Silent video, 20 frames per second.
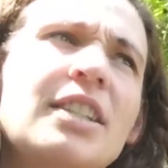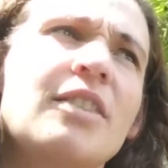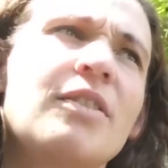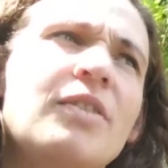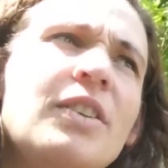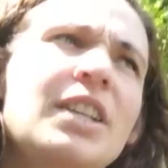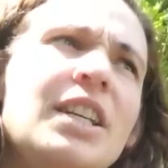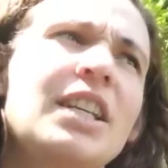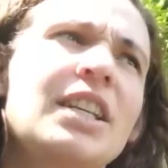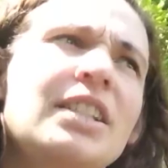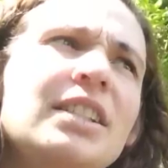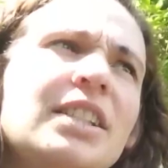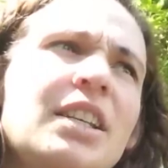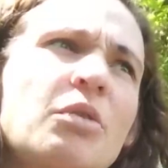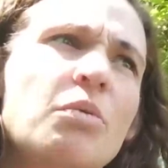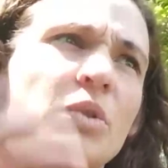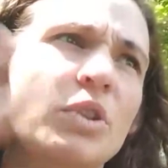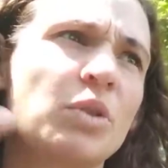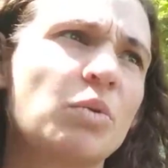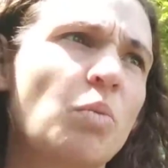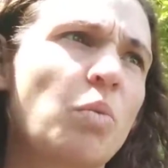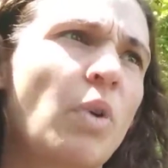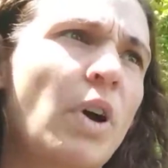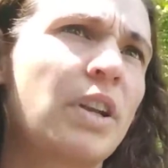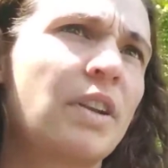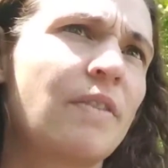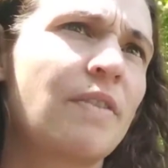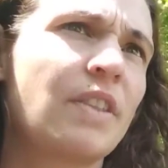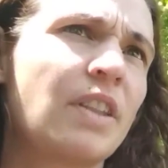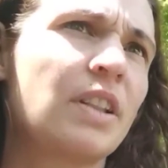Activities, it was one
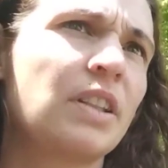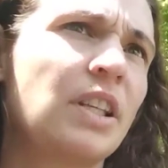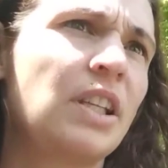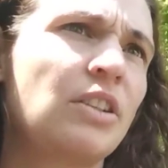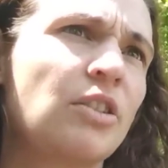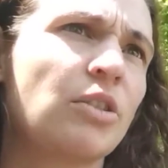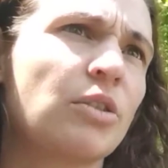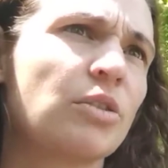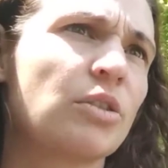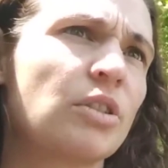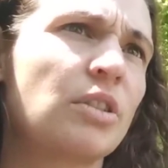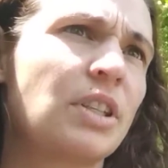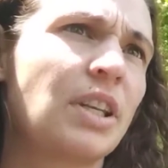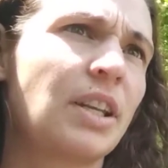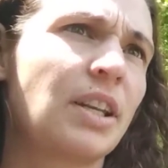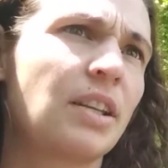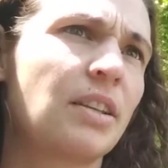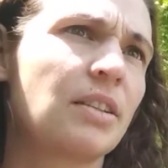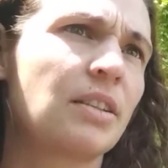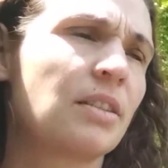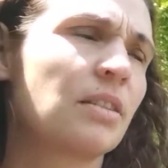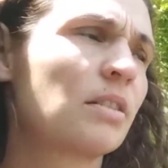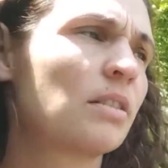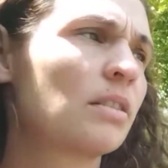of the leaders did it.